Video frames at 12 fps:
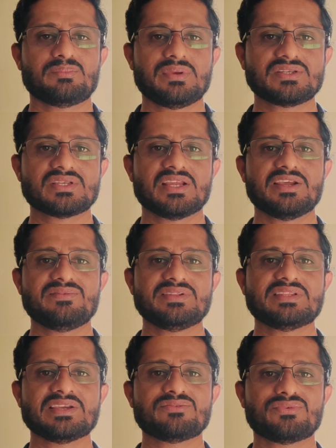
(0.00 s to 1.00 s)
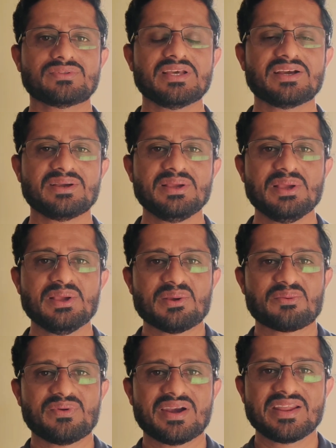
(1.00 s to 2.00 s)
pigs and everything for the
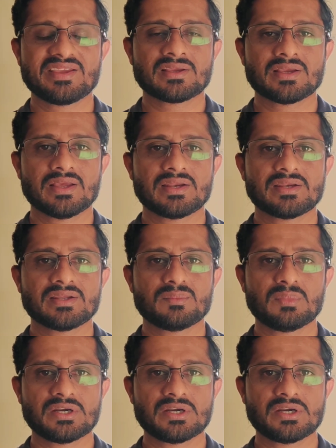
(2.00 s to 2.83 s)
wedding.